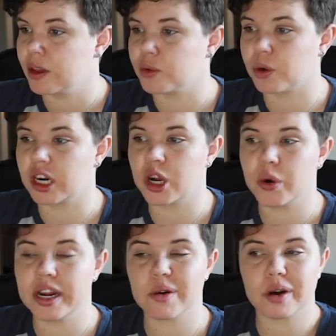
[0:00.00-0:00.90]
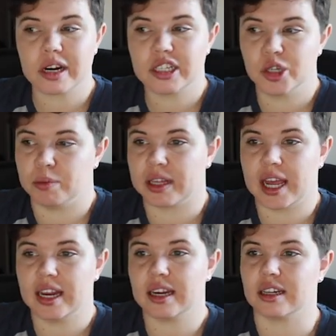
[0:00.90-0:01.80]
So we're going to go in here, we're going to
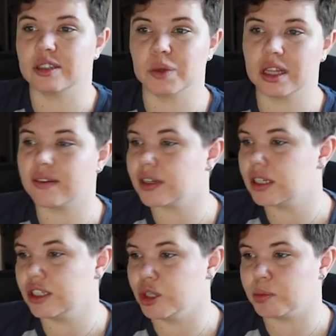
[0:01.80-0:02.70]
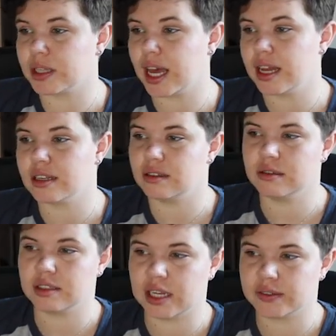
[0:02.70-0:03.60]
duplicate it because we love a good duplicate.
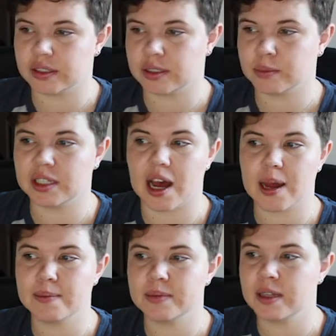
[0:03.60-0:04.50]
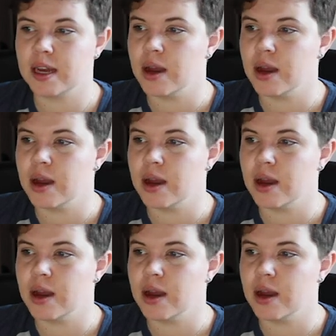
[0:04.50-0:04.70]
Saves us some times.